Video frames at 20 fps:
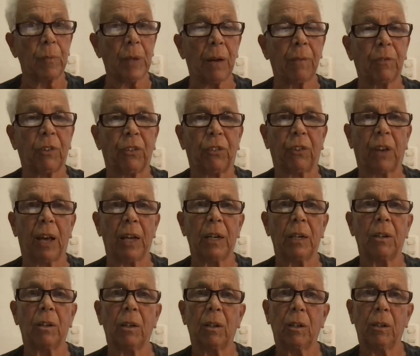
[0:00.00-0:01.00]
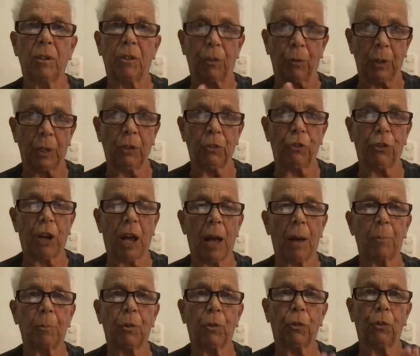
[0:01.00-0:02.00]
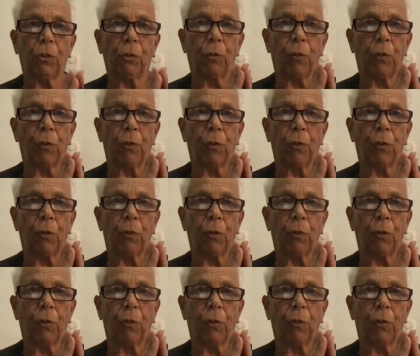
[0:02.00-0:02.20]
I've decided to do it in chapters,